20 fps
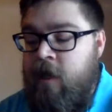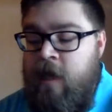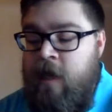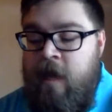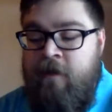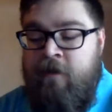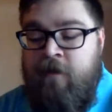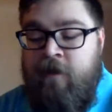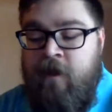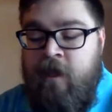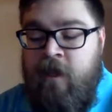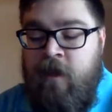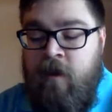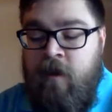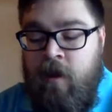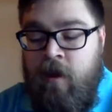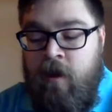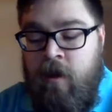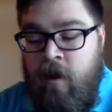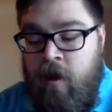and feed,
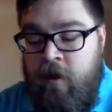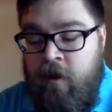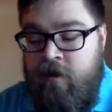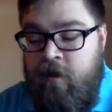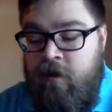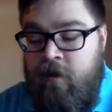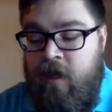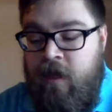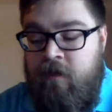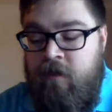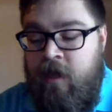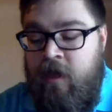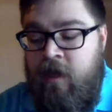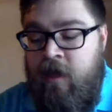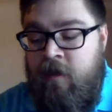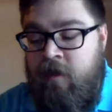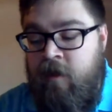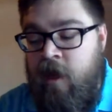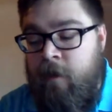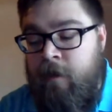also giving
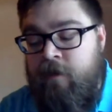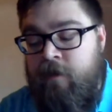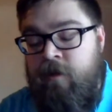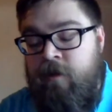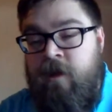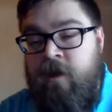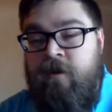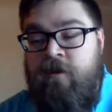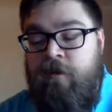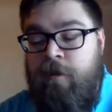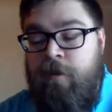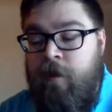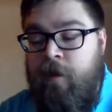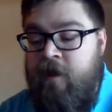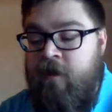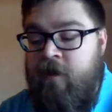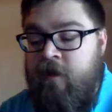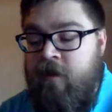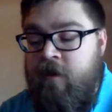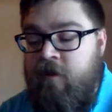it the opportunity to
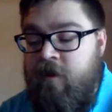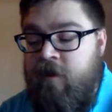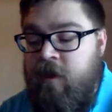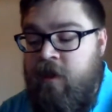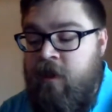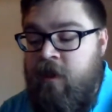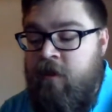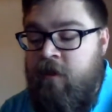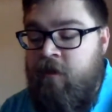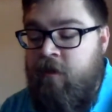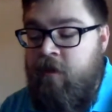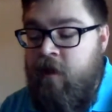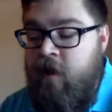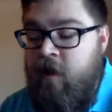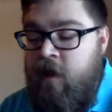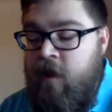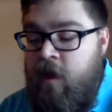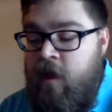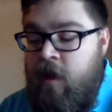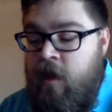spread the disease.
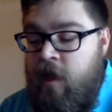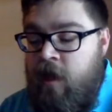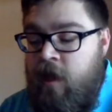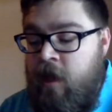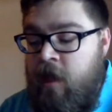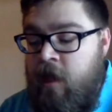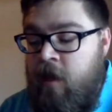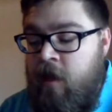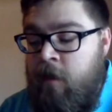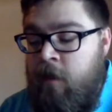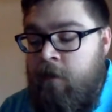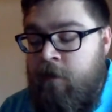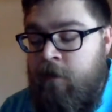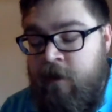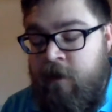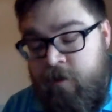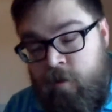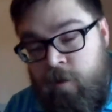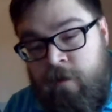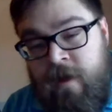
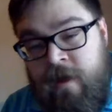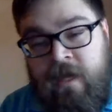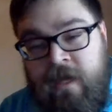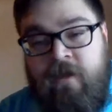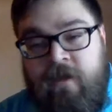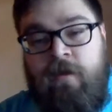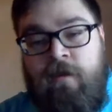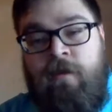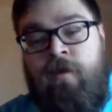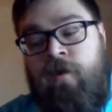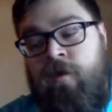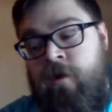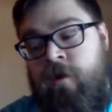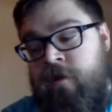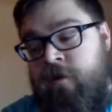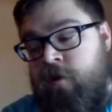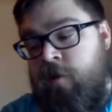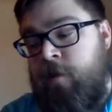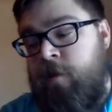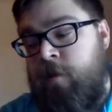This would make it the more
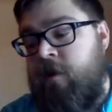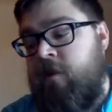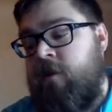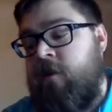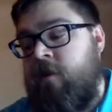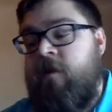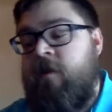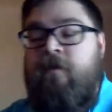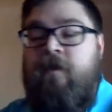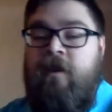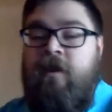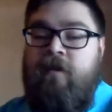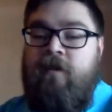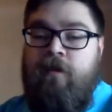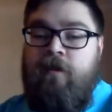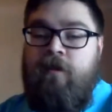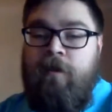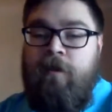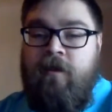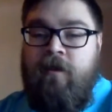superior invasive
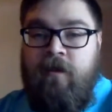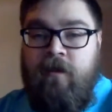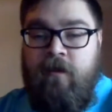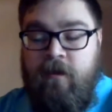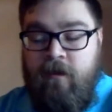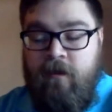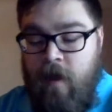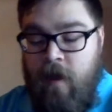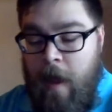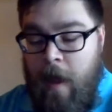species.